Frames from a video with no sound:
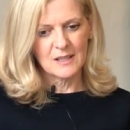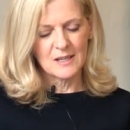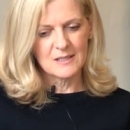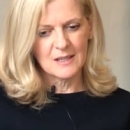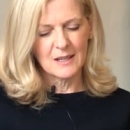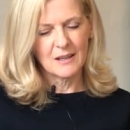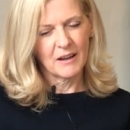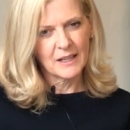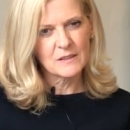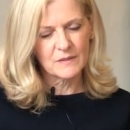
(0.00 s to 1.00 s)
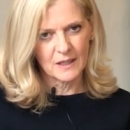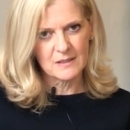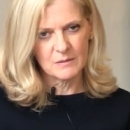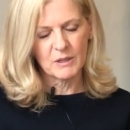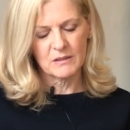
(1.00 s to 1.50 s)
is it kind of
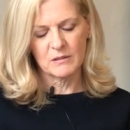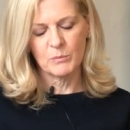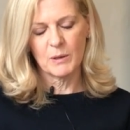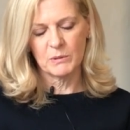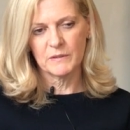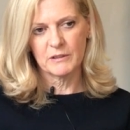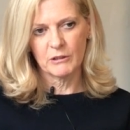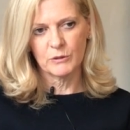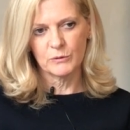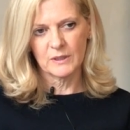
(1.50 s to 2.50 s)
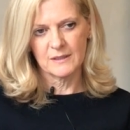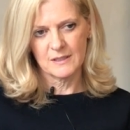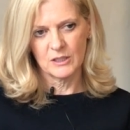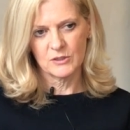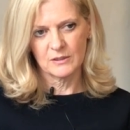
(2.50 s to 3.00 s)
gets them out of the bubble of their own
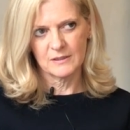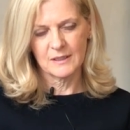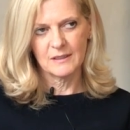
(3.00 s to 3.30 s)
organizations.